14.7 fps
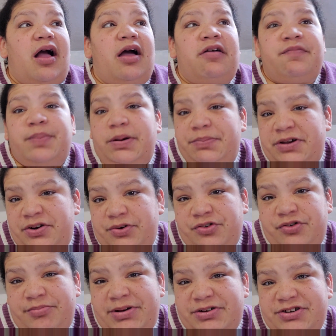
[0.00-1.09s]
I've probably
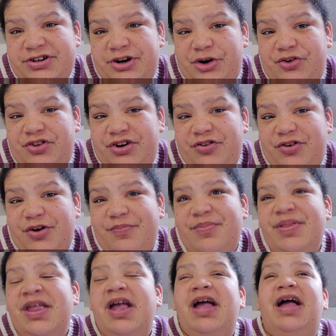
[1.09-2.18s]
told you about Turner syndrome,
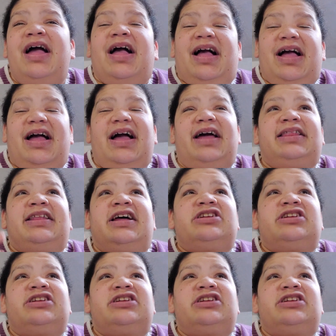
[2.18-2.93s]
and